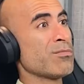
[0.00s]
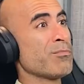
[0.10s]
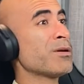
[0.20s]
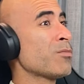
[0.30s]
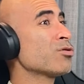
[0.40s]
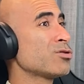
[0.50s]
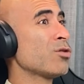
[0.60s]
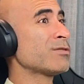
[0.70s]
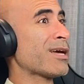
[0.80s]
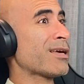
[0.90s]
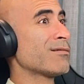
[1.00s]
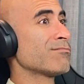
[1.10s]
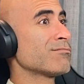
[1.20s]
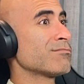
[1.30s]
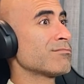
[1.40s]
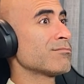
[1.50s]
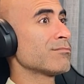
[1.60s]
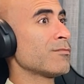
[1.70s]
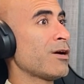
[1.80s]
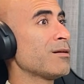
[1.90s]
but most don't take it,
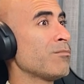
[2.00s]
right?